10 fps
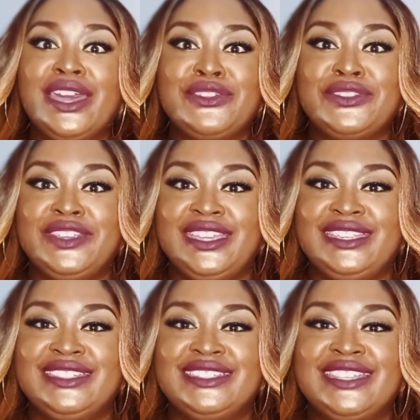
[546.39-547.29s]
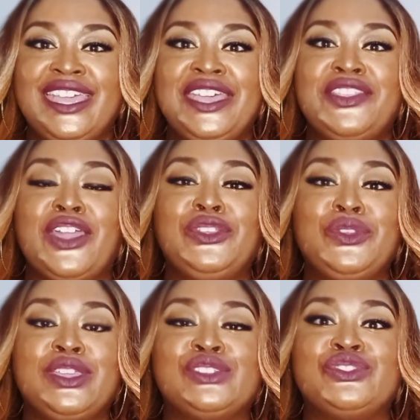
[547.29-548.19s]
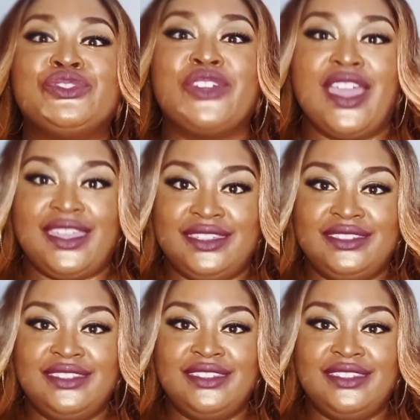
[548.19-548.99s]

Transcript: other things that you can try.